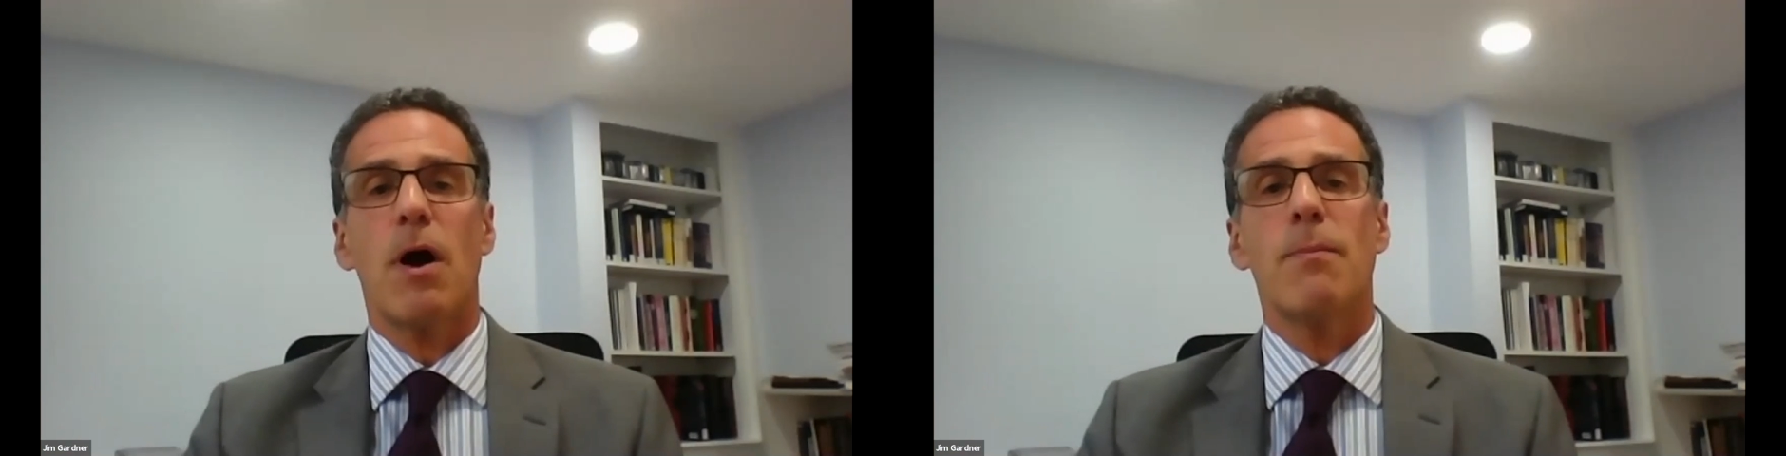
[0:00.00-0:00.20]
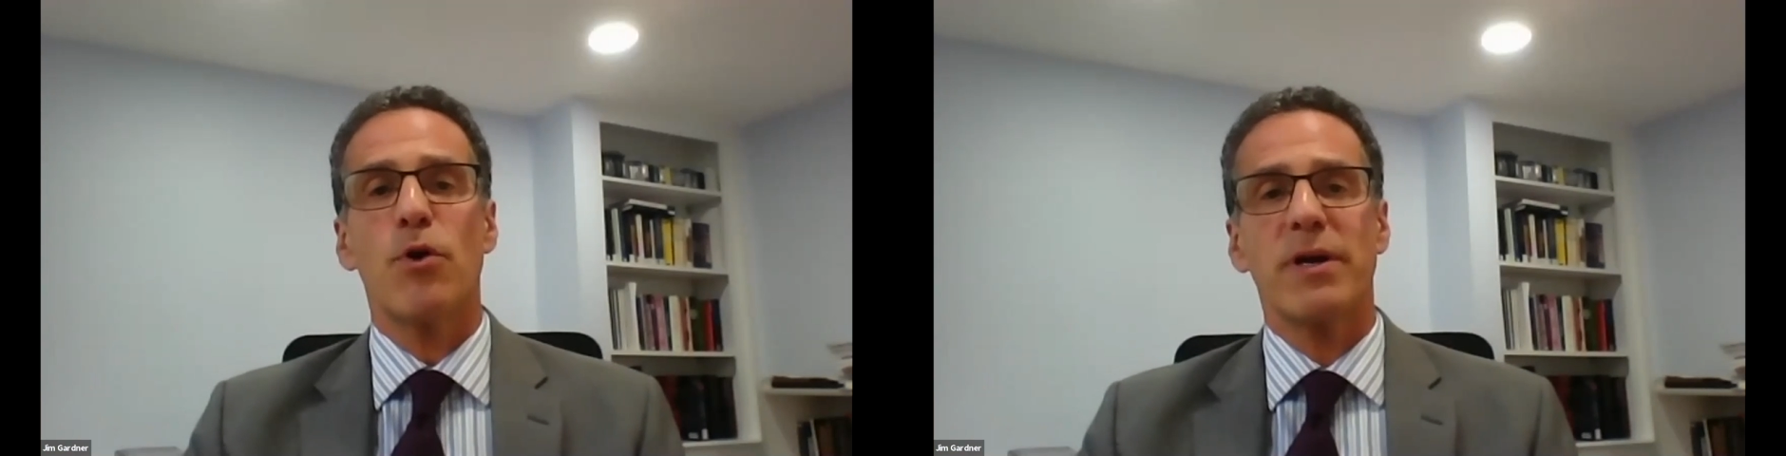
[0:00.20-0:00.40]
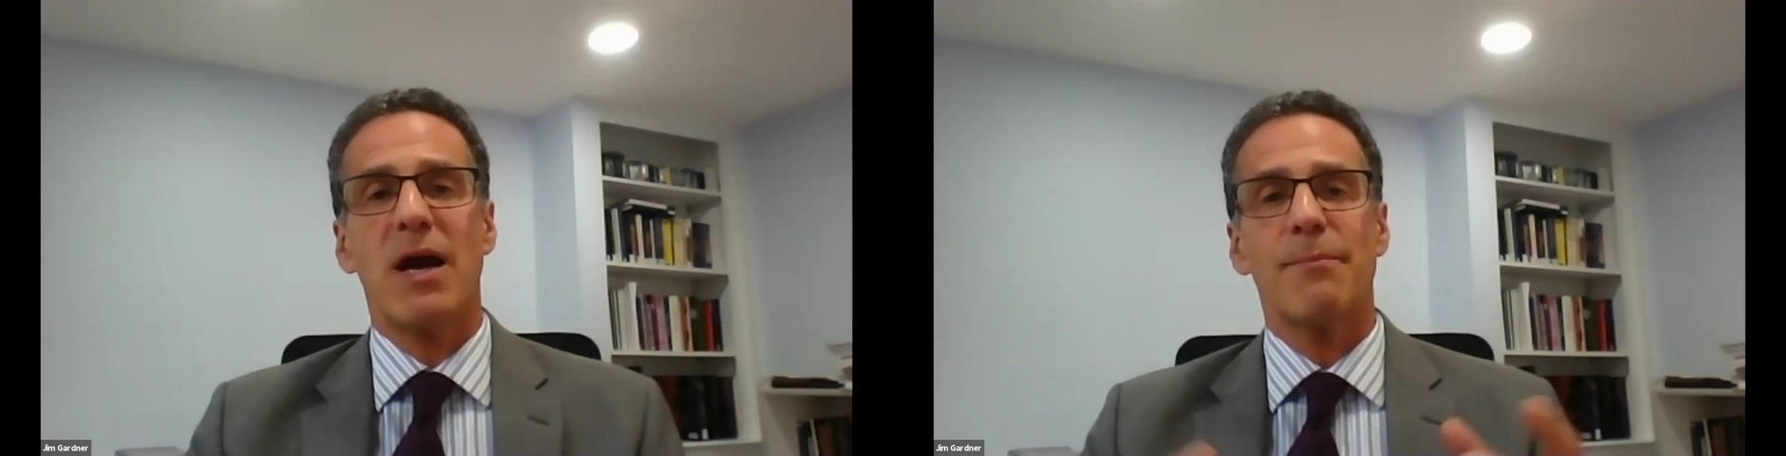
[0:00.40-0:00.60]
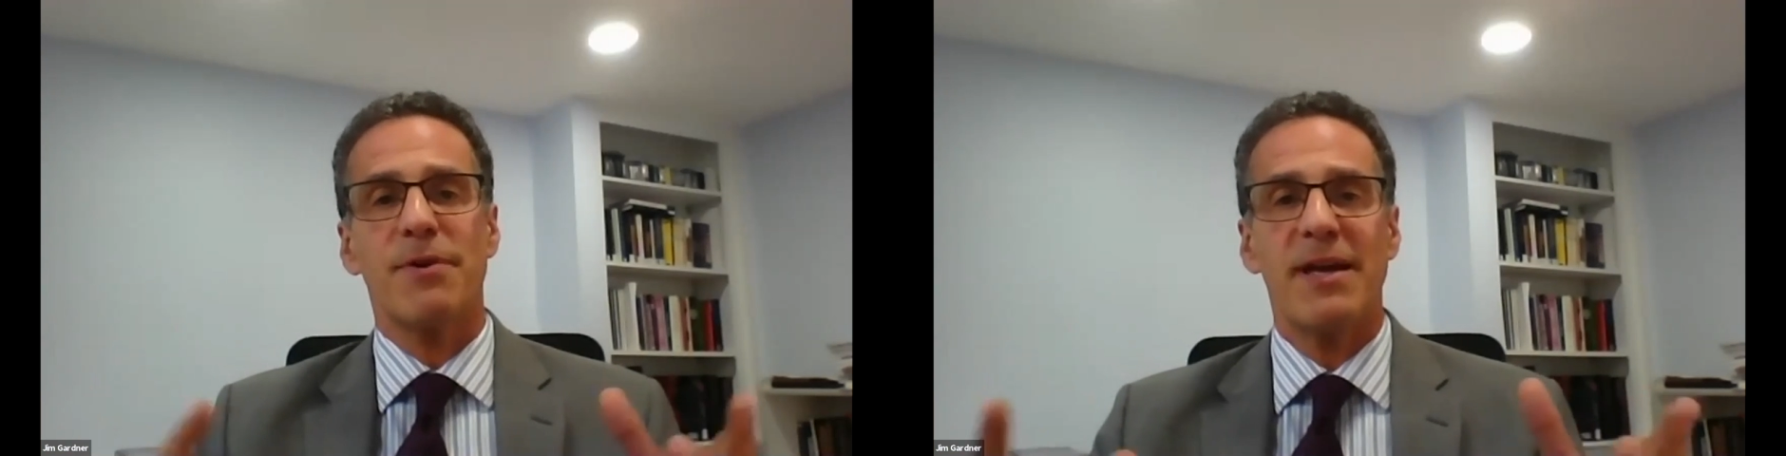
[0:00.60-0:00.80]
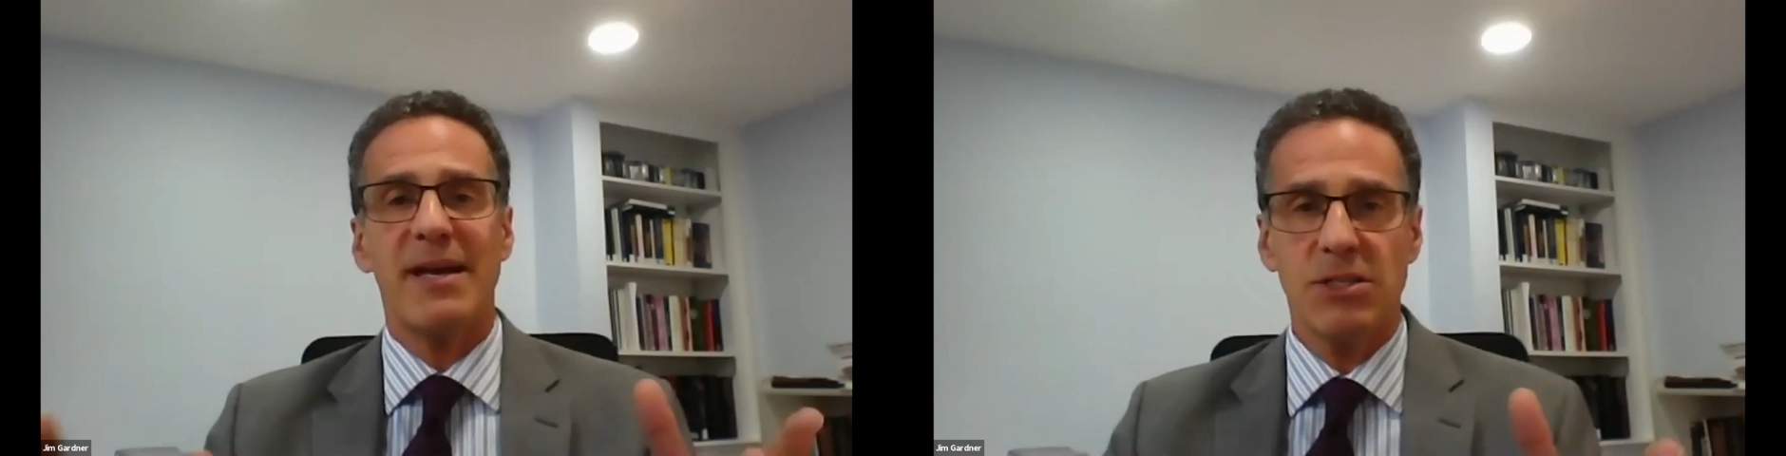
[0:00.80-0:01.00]
more
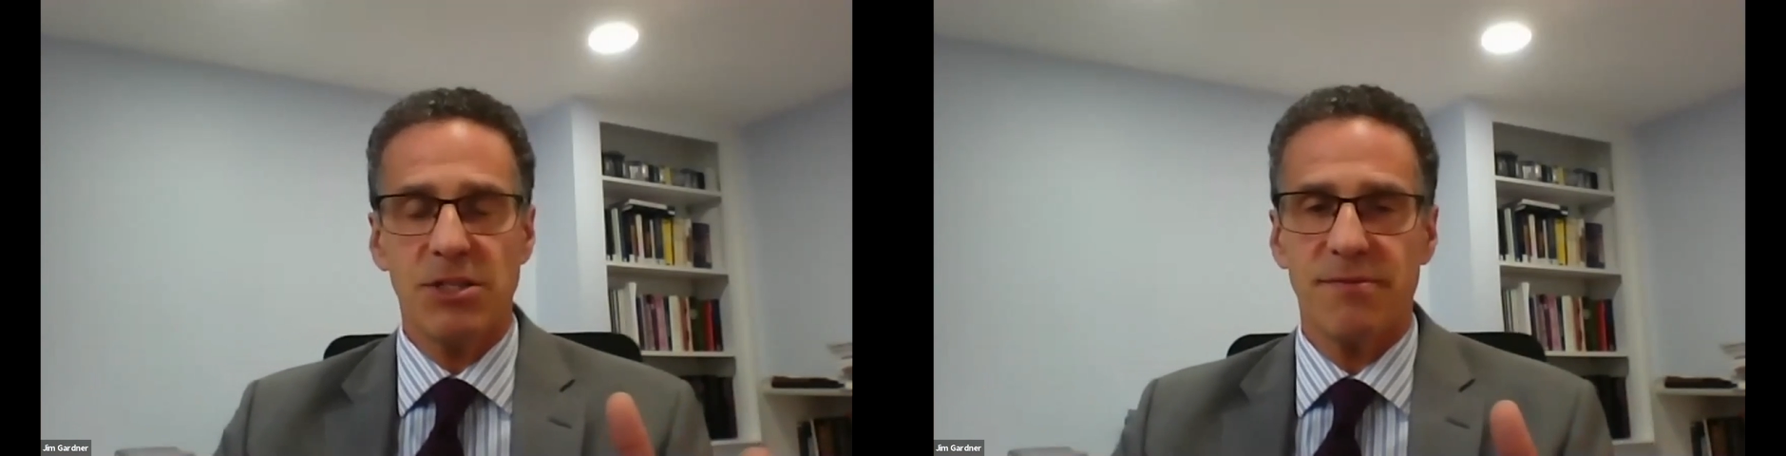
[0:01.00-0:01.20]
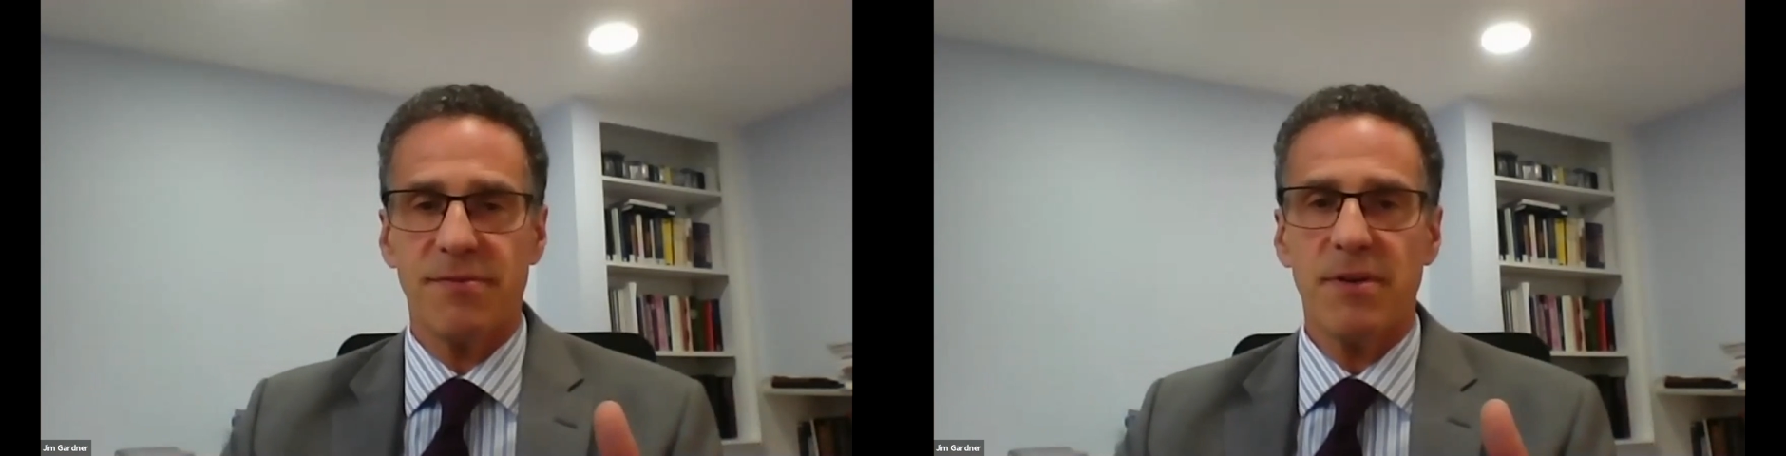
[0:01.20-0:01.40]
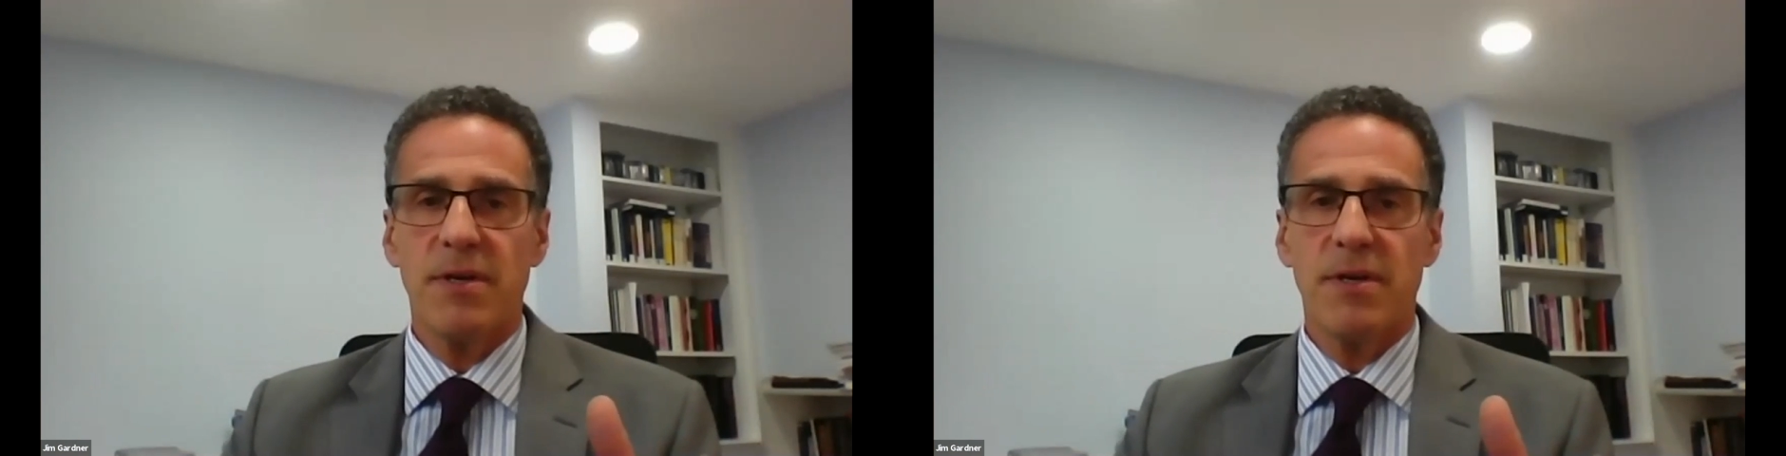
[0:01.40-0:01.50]
comprehensive